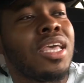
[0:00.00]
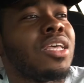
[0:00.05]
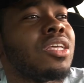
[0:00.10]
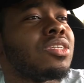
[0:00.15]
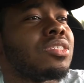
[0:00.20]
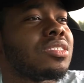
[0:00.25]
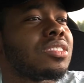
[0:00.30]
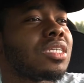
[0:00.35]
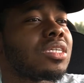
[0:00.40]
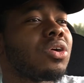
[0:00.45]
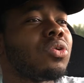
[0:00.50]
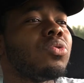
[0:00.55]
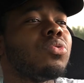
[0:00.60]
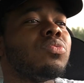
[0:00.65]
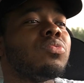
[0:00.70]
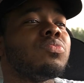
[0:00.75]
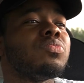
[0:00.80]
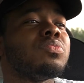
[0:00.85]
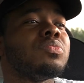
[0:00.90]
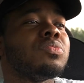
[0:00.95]
So,
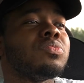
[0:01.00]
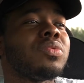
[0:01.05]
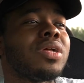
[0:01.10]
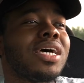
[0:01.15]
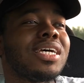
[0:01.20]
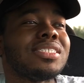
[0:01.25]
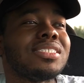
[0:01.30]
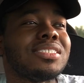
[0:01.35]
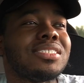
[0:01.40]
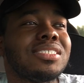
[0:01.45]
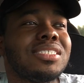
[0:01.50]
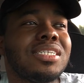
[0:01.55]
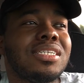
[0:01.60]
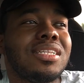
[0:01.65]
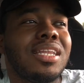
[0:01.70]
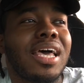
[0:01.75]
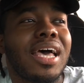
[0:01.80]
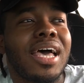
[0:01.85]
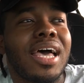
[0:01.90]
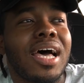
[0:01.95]
when I just seen
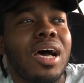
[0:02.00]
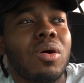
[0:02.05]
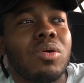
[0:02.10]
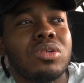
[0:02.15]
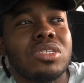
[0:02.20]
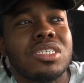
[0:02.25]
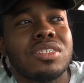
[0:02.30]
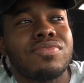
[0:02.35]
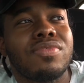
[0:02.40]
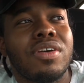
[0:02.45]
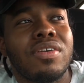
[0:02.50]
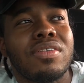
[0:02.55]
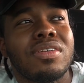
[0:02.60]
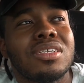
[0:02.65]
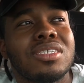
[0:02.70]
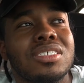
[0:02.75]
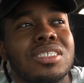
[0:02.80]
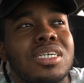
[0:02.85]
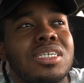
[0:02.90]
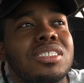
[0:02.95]
that, I was just very
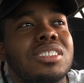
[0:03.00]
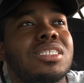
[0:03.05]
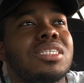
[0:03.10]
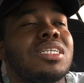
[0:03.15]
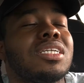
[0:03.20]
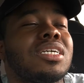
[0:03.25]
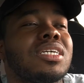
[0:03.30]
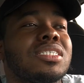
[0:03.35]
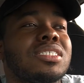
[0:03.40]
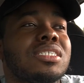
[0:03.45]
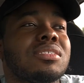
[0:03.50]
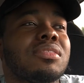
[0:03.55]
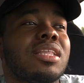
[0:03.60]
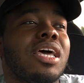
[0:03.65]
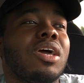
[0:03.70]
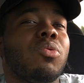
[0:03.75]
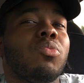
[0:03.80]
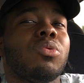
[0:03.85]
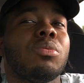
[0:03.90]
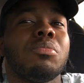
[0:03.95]
disgusted. Because I'm
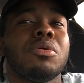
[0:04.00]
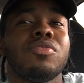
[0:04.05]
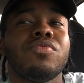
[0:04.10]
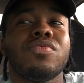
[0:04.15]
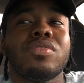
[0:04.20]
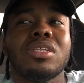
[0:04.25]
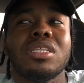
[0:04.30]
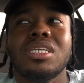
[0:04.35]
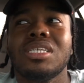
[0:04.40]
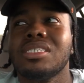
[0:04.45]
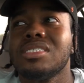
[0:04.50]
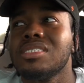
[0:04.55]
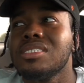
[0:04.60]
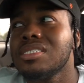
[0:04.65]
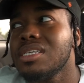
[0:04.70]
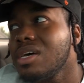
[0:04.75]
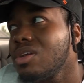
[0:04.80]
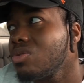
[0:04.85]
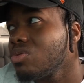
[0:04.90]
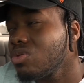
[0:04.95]
like, women really
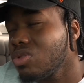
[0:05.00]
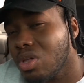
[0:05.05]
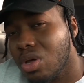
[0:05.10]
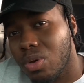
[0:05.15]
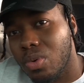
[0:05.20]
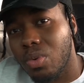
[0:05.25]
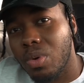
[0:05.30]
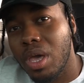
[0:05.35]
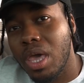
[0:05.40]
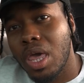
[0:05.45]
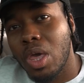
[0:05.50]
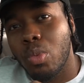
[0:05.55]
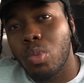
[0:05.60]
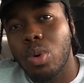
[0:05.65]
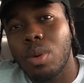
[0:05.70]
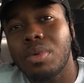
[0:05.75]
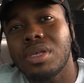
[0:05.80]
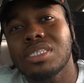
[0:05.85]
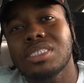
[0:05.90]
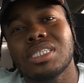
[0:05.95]
settle low.
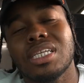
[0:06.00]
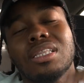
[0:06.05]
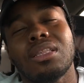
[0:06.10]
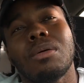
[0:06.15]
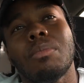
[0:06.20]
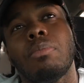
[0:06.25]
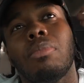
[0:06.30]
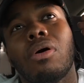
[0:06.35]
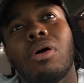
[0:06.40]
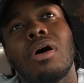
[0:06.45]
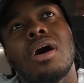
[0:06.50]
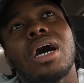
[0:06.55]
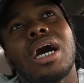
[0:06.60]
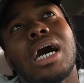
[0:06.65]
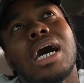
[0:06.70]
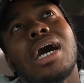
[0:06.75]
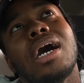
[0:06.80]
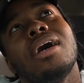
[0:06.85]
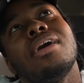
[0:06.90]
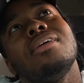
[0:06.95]
Women set the bar
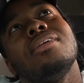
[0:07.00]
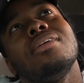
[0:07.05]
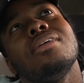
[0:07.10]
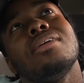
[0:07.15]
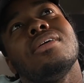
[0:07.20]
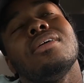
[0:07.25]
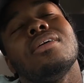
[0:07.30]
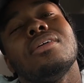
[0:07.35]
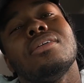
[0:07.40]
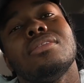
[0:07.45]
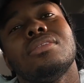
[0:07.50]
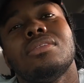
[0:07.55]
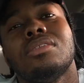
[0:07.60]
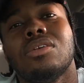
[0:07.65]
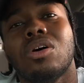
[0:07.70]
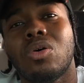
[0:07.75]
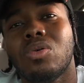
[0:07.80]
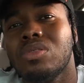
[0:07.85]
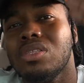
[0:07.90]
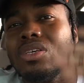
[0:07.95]
high to
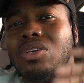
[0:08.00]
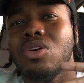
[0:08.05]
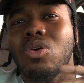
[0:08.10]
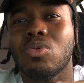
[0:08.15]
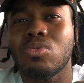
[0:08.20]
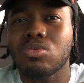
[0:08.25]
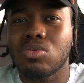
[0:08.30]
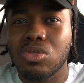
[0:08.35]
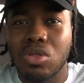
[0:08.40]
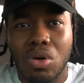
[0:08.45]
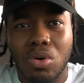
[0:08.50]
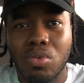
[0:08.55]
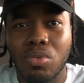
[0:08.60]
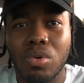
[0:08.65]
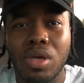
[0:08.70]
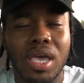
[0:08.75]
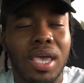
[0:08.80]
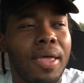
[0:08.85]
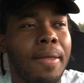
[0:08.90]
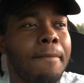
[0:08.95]
only go low.
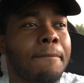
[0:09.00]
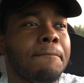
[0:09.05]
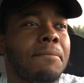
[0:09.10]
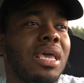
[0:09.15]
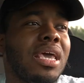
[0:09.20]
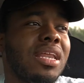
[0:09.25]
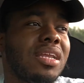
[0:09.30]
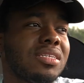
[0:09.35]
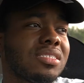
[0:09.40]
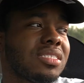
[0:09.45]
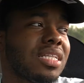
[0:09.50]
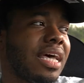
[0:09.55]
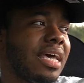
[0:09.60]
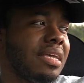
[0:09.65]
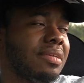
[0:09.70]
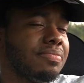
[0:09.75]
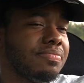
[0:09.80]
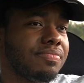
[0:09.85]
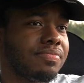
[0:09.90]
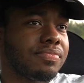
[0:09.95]
And it's like,
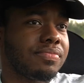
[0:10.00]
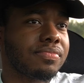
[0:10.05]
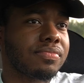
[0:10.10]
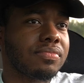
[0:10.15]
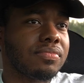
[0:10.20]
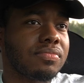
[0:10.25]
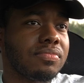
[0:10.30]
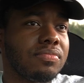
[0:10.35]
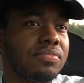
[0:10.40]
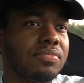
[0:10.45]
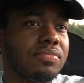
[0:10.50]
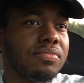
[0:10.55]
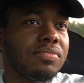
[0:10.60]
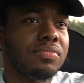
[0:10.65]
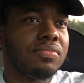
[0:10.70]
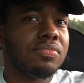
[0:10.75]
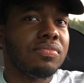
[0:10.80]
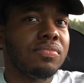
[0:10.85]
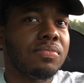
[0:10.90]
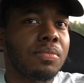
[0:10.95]

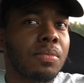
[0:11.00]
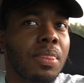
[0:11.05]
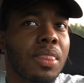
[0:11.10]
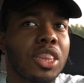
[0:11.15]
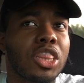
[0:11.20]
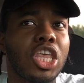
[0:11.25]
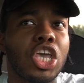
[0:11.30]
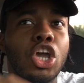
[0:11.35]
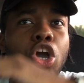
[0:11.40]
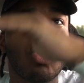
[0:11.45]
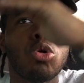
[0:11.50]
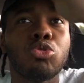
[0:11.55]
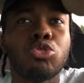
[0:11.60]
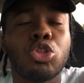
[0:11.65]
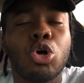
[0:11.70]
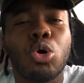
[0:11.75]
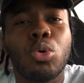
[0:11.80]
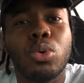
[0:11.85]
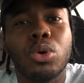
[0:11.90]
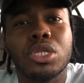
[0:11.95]
they go
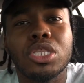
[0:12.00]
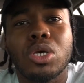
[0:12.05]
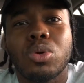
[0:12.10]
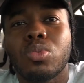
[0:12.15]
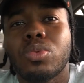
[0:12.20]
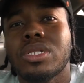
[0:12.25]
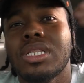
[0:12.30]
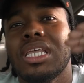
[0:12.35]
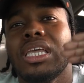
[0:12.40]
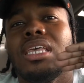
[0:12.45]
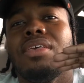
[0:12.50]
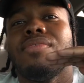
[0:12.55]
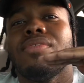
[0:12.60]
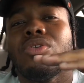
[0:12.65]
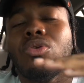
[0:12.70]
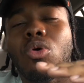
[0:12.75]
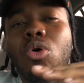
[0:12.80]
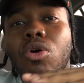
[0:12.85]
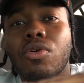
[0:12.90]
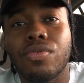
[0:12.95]
lower than what they even
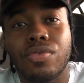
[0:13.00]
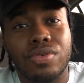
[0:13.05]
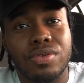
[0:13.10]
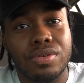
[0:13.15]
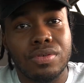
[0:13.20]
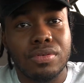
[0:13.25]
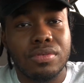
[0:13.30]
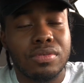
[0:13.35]
offered.